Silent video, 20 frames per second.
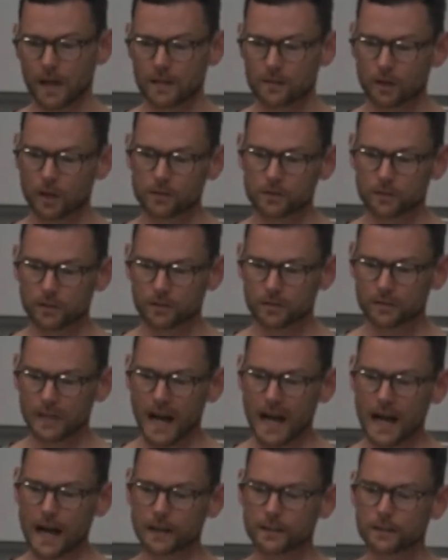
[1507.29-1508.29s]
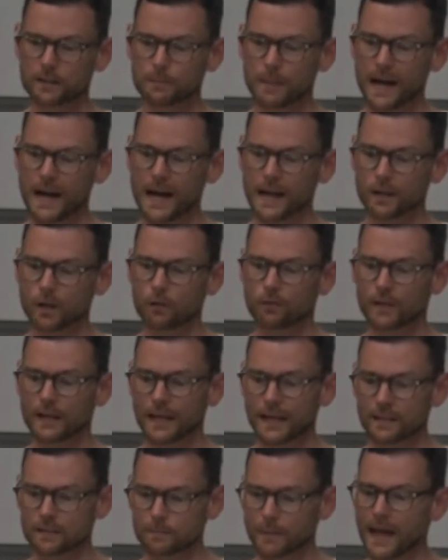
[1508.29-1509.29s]
Not just art as part of an
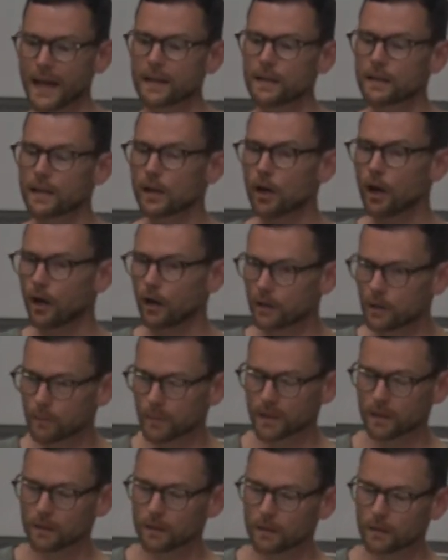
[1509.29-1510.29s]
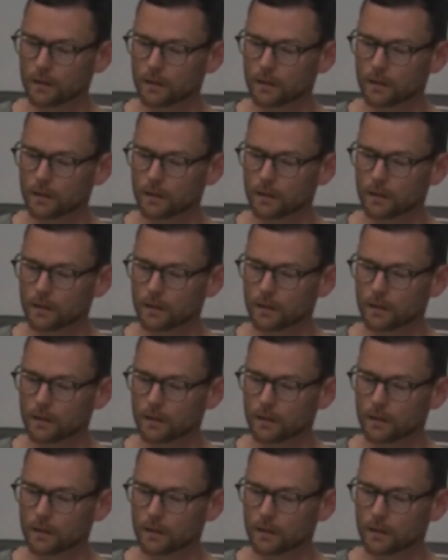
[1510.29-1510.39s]
expanded economy,